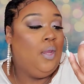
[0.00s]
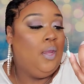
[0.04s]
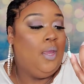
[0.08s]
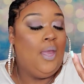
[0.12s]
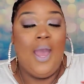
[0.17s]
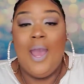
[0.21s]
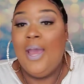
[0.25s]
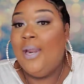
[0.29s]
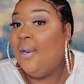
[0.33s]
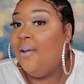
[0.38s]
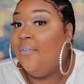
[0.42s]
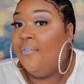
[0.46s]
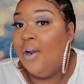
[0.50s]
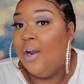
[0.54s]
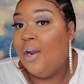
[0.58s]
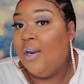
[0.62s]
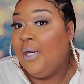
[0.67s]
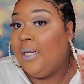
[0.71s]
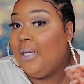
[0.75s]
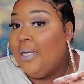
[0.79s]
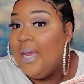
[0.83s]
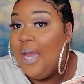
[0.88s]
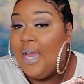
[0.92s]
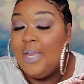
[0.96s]
I never
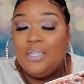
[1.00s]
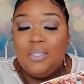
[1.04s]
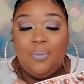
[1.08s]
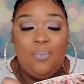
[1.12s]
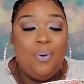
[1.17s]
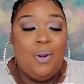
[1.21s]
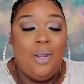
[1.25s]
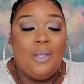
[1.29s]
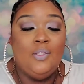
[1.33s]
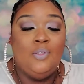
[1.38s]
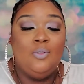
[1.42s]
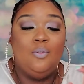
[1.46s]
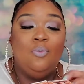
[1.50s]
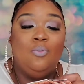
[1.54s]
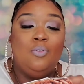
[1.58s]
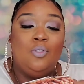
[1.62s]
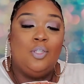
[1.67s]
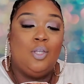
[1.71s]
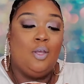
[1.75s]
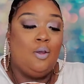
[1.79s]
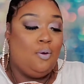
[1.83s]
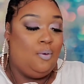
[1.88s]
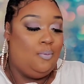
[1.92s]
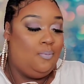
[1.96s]
heard of Dots pretzels,
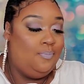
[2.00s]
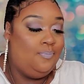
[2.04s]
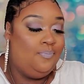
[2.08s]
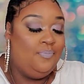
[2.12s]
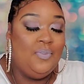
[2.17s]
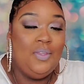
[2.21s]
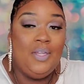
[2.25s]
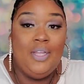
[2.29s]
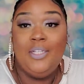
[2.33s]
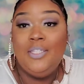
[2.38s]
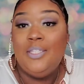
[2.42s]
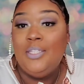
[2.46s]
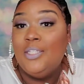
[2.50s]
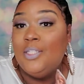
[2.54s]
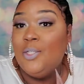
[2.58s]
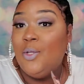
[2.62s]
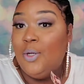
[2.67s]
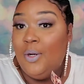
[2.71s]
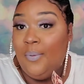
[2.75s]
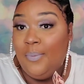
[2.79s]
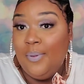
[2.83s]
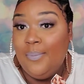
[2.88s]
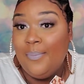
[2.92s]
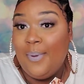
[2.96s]
so this is
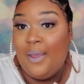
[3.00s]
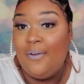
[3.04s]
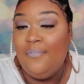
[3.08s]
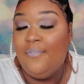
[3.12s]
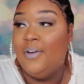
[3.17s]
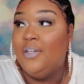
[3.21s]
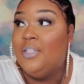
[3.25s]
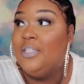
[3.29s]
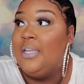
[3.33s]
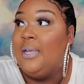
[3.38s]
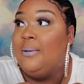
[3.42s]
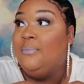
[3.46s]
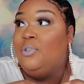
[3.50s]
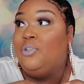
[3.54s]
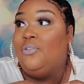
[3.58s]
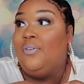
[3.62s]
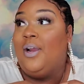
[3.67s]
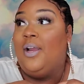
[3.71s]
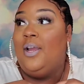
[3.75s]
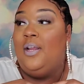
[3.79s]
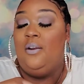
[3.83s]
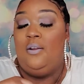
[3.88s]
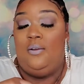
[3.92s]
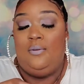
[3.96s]
going to be my first time
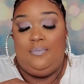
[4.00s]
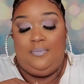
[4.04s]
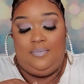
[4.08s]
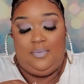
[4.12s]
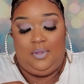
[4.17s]
trying them.